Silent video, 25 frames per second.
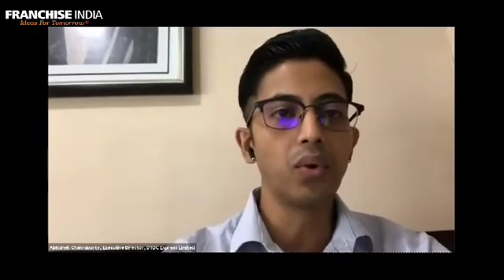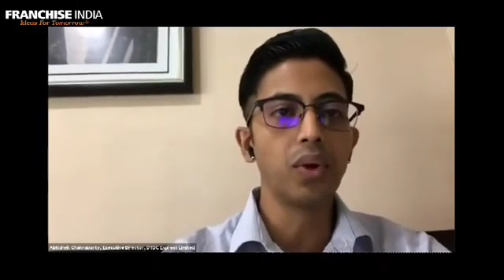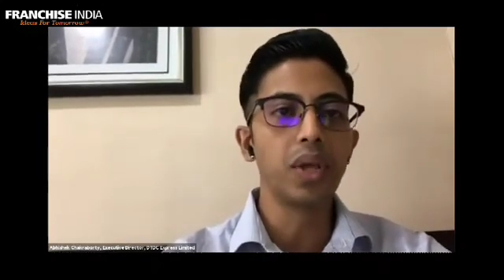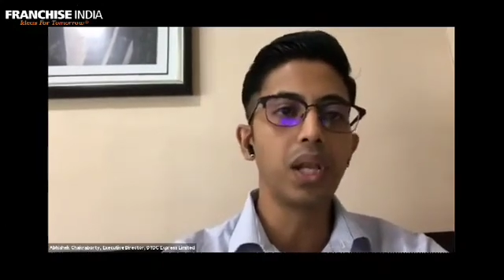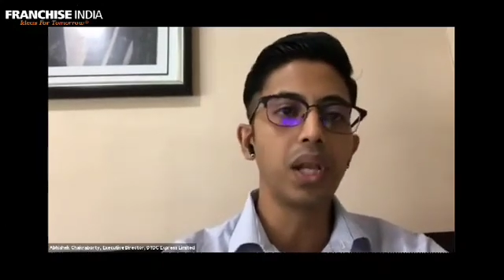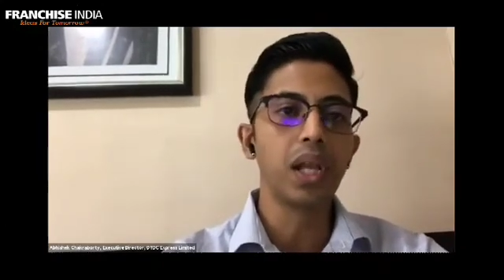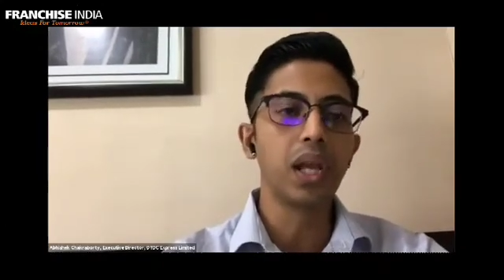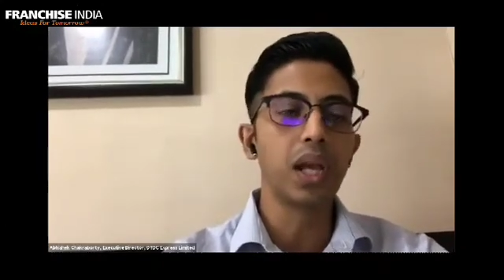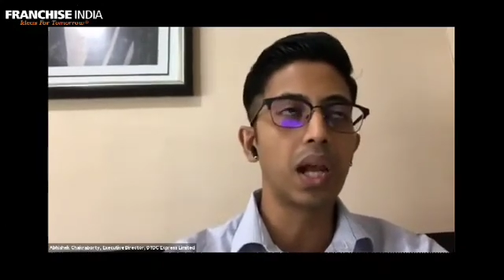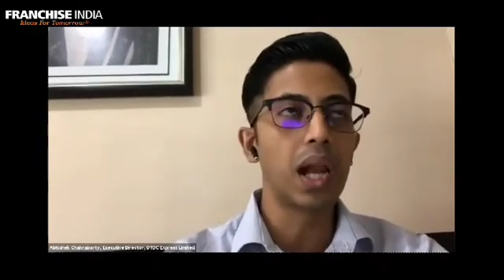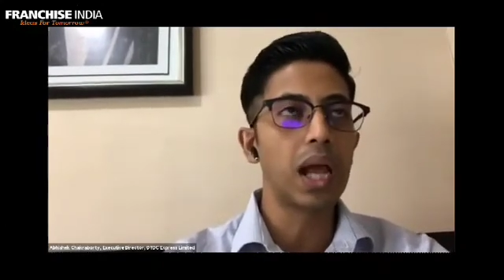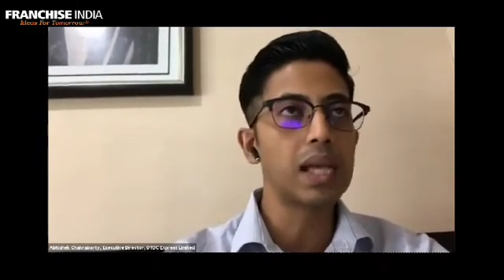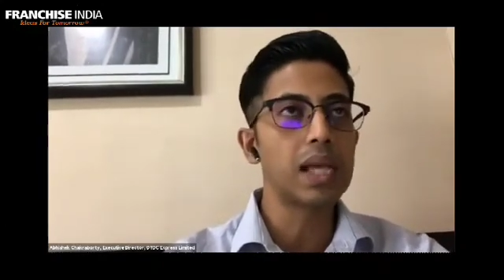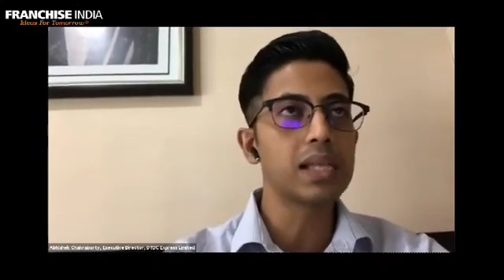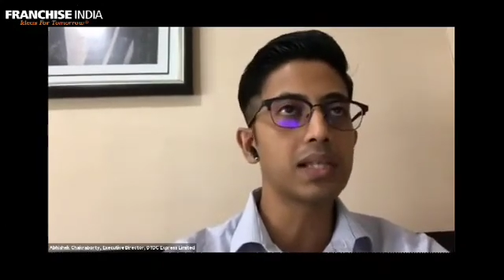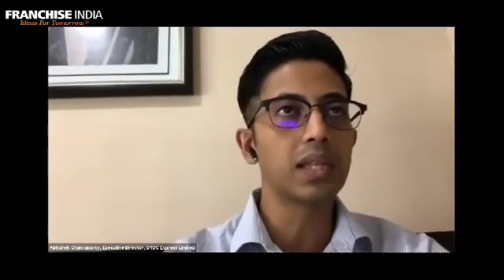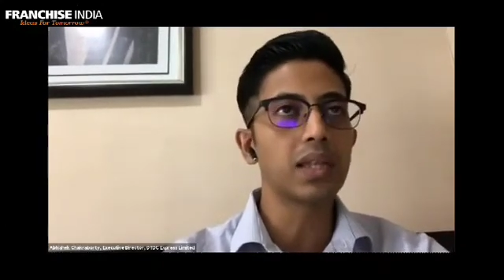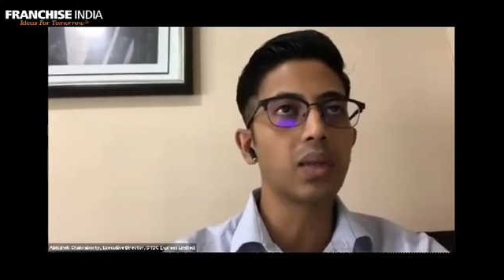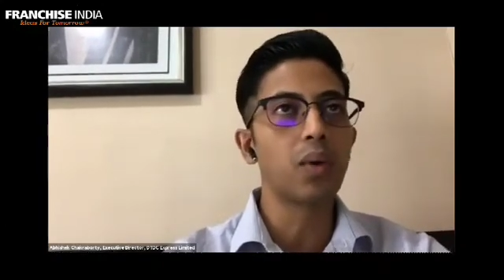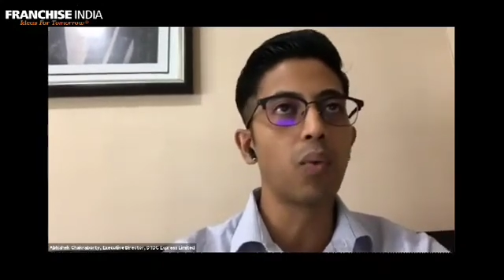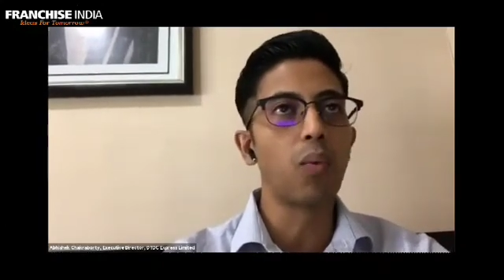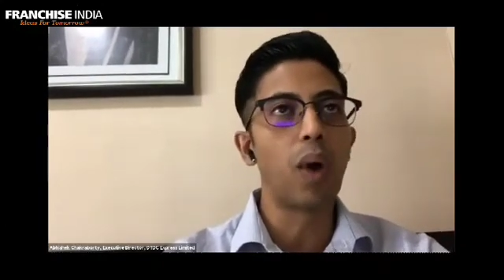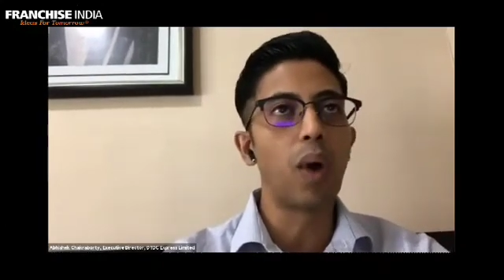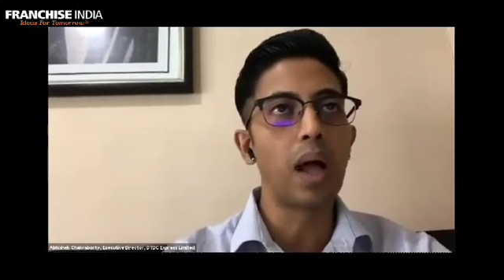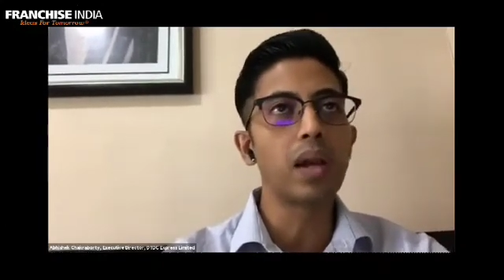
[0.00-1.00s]
he realized that
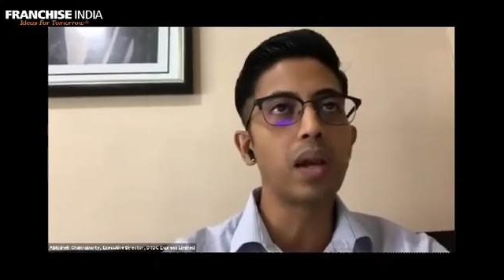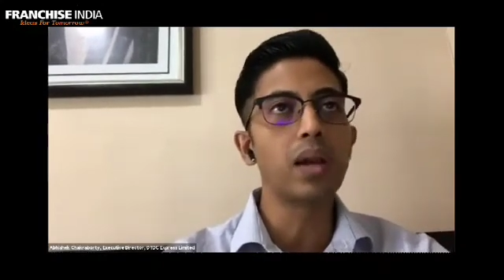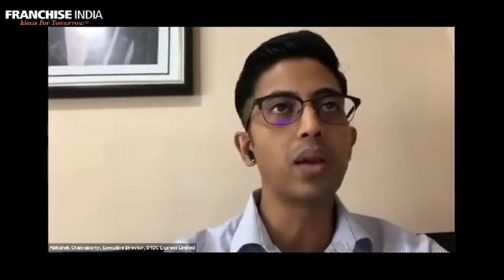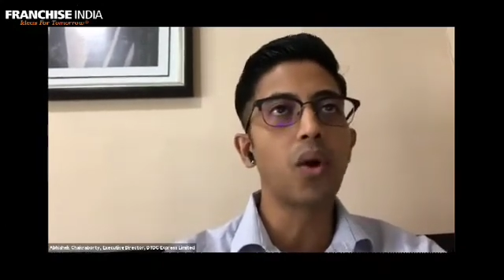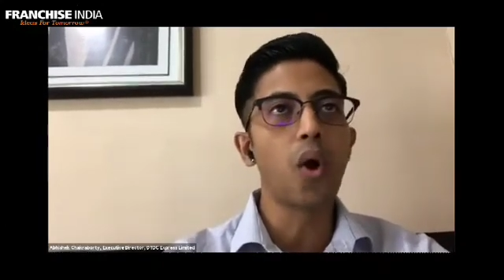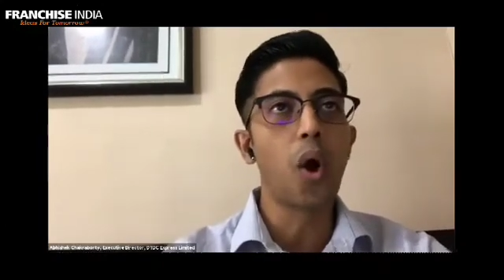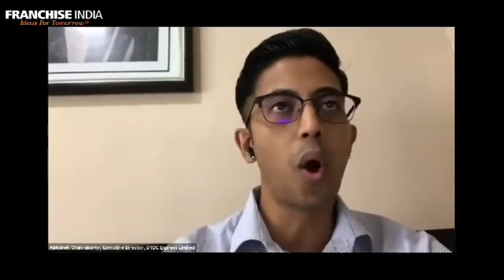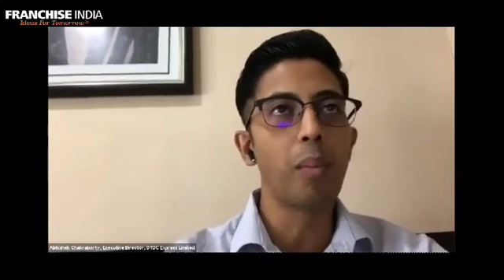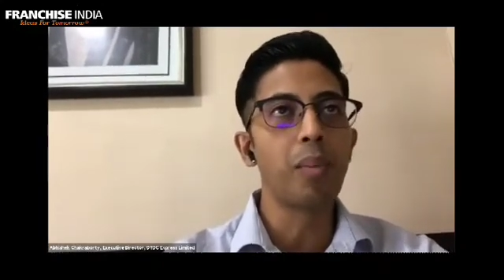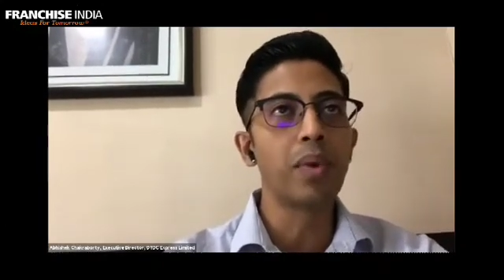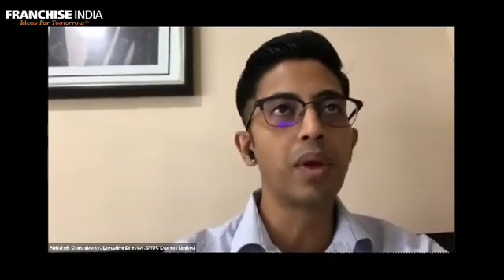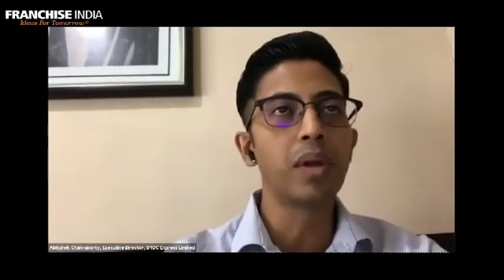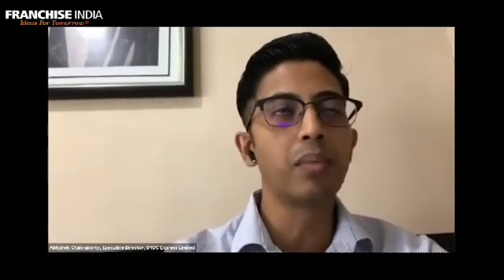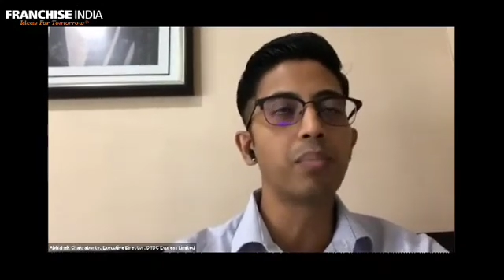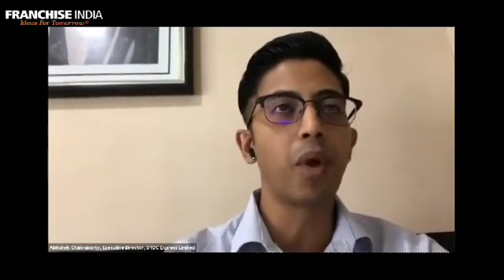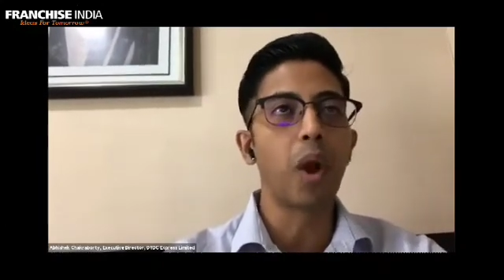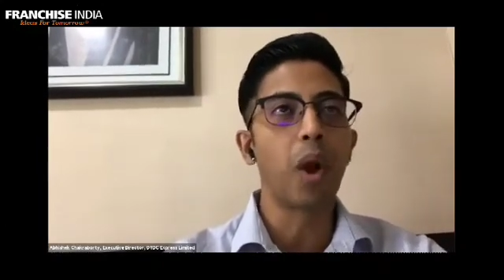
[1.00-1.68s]
the one common